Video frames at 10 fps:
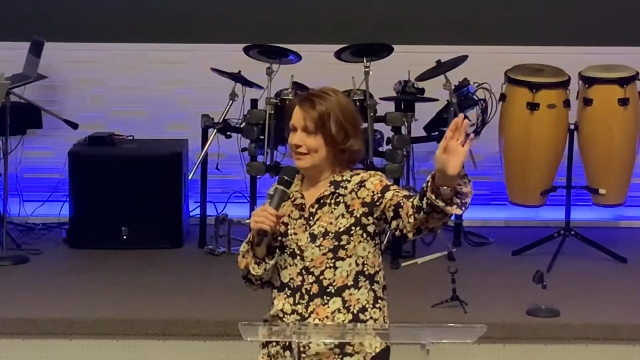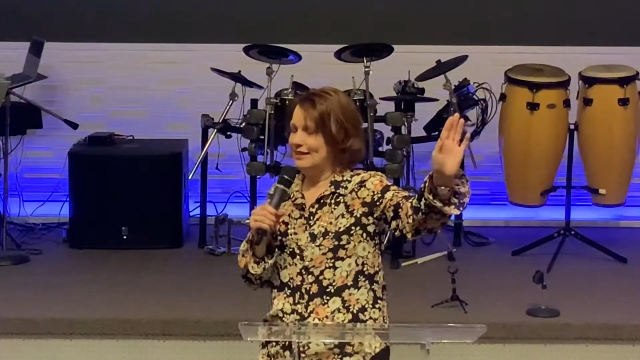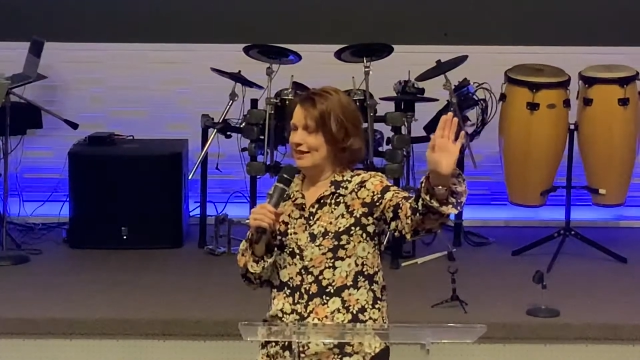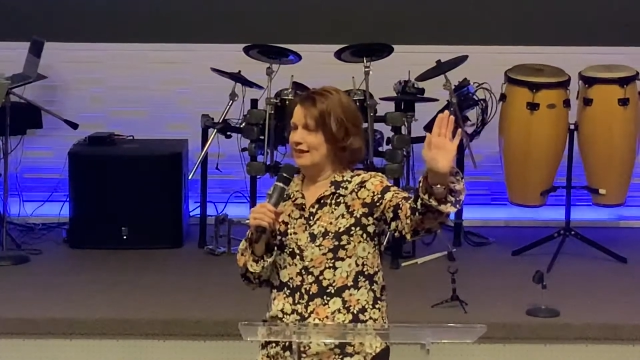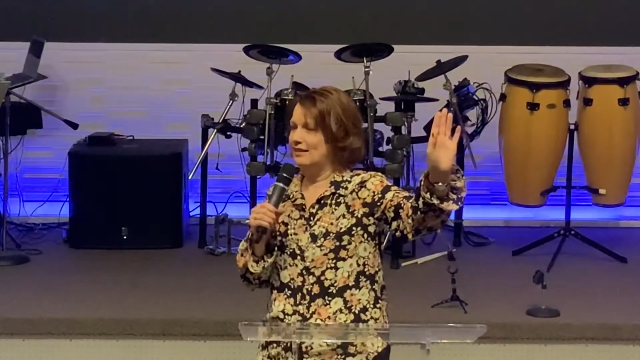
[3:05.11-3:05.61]

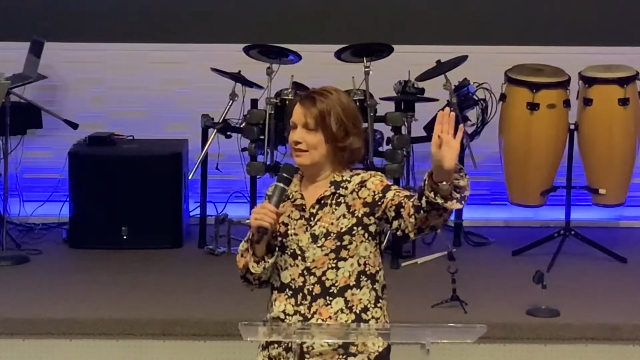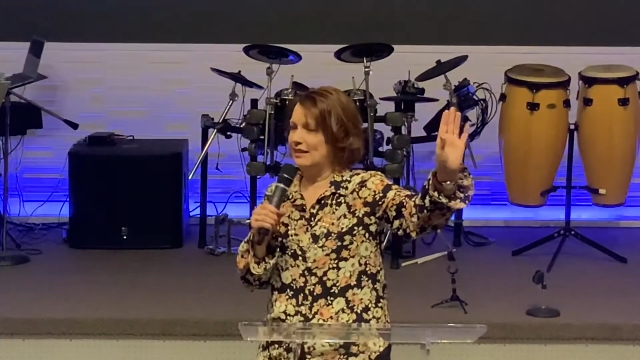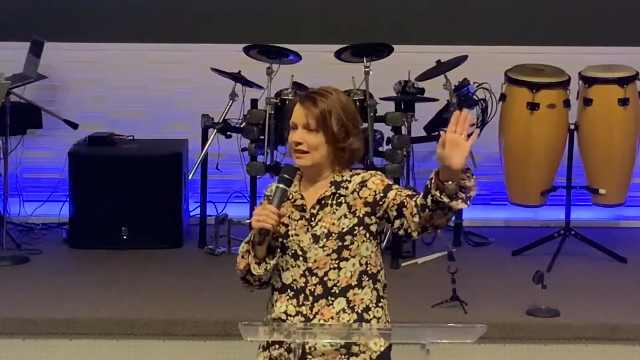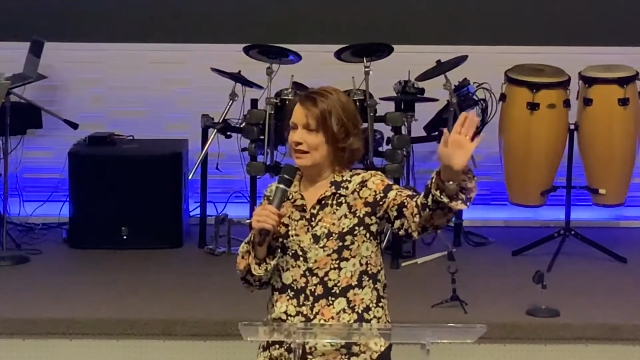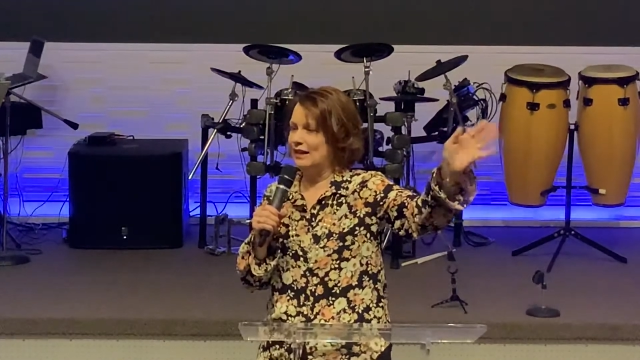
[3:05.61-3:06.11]

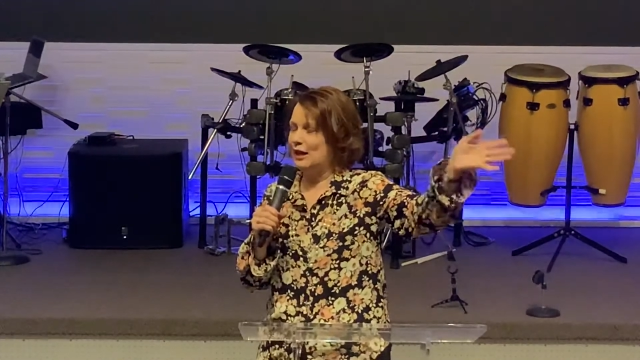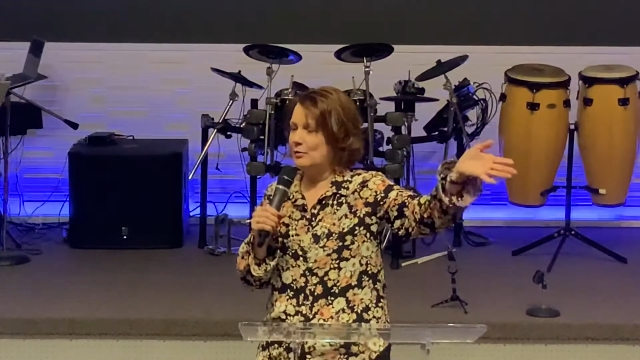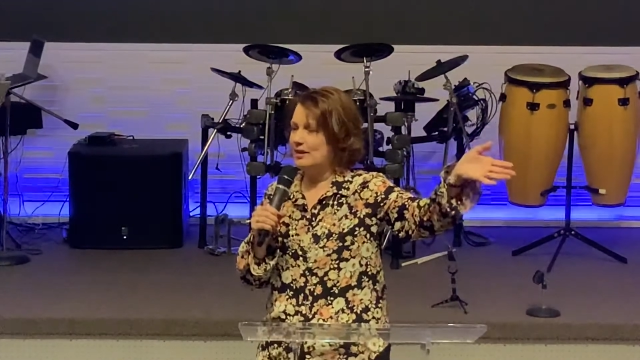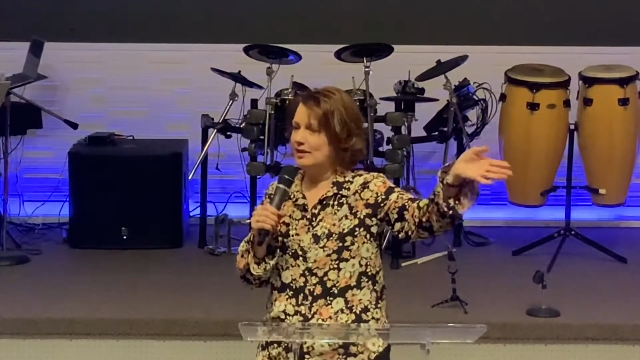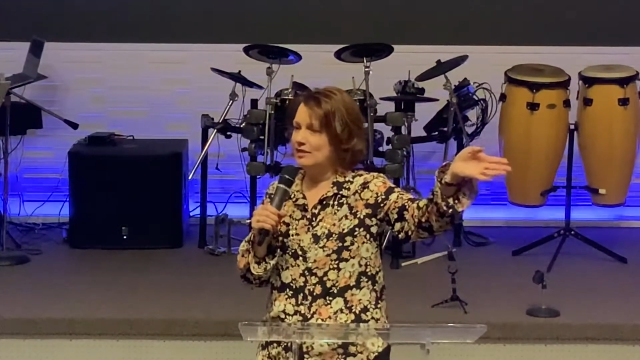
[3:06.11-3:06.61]
And how
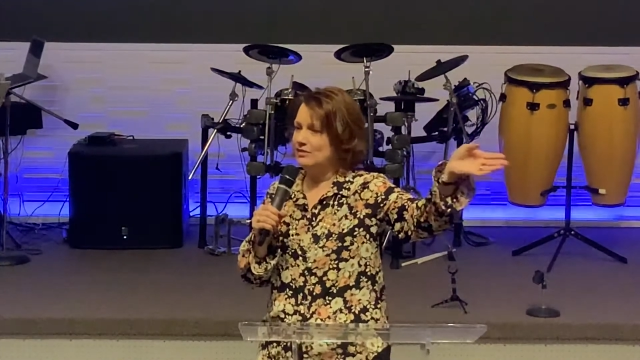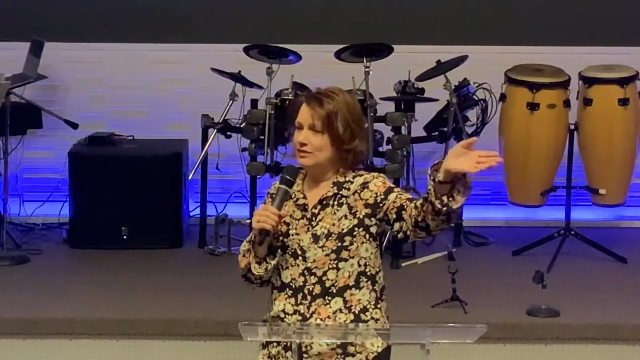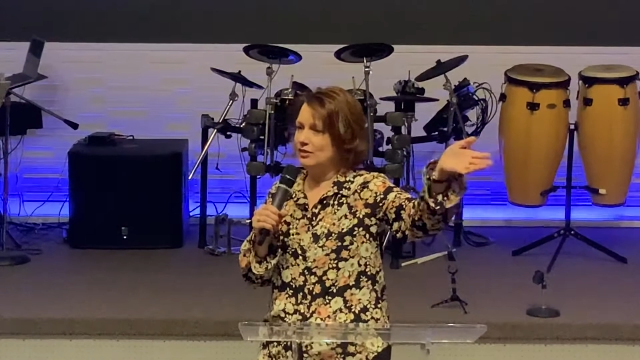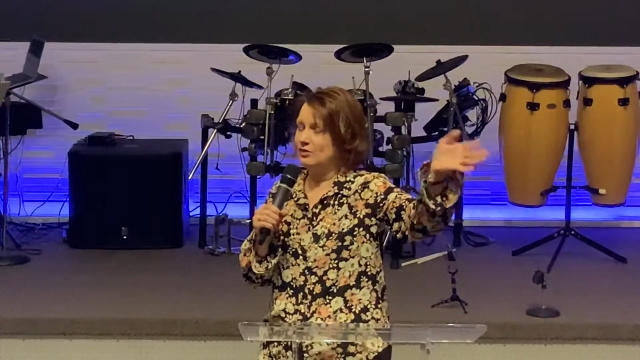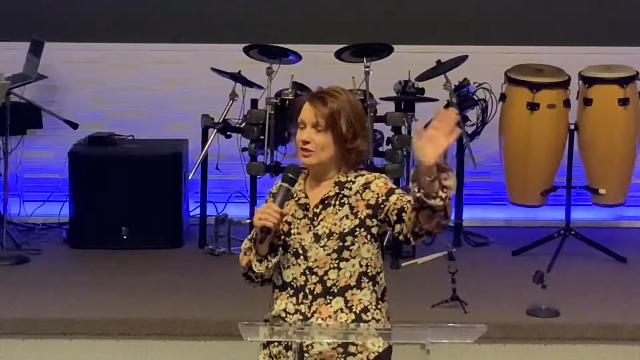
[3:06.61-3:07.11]
many of
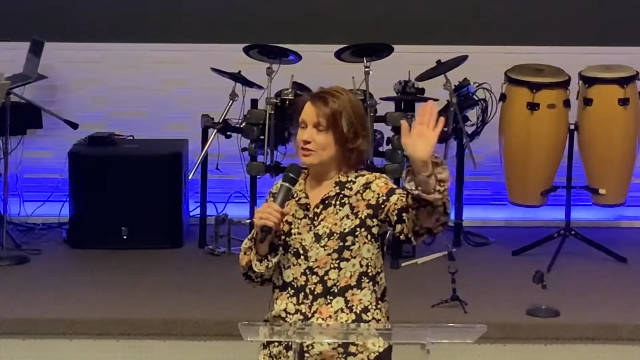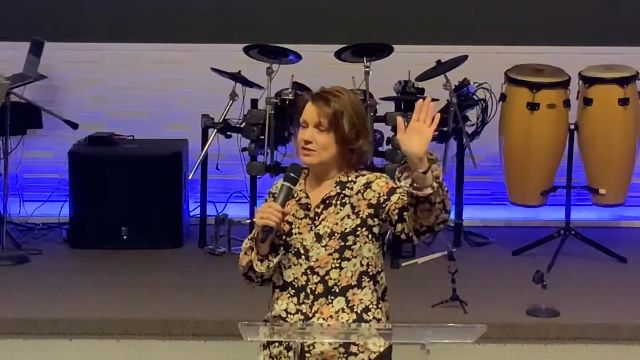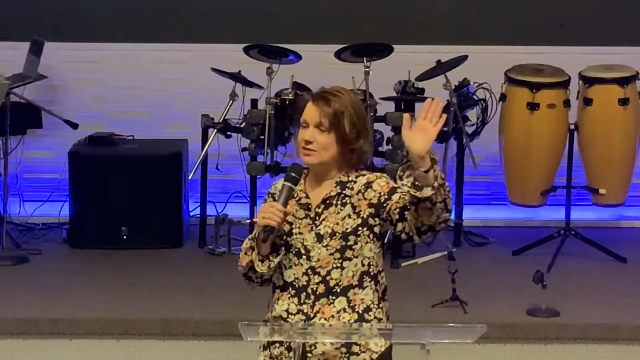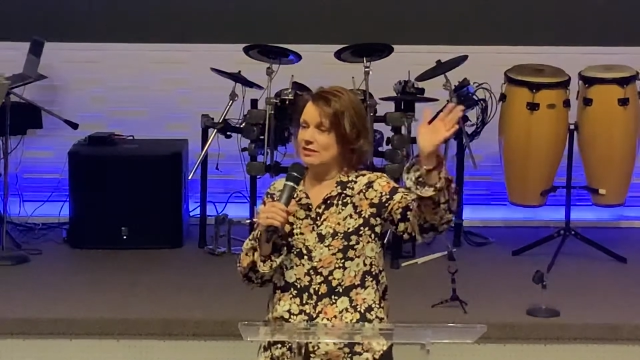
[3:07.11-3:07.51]
you, because